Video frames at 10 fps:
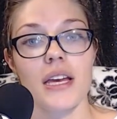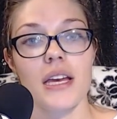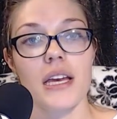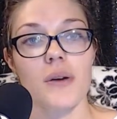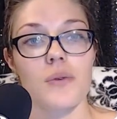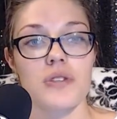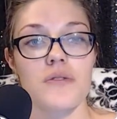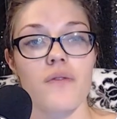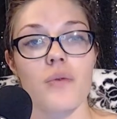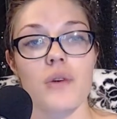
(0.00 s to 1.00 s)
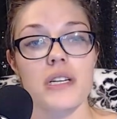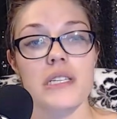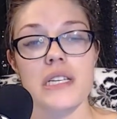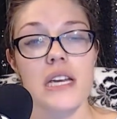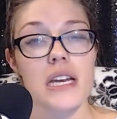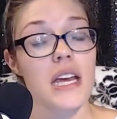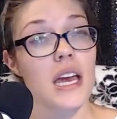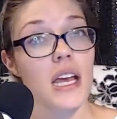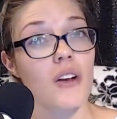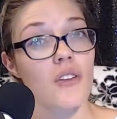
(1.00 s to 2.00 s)
it was 14
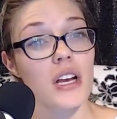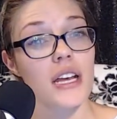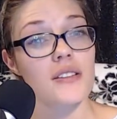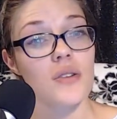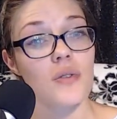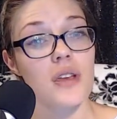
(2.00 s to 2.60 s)
ingredients, only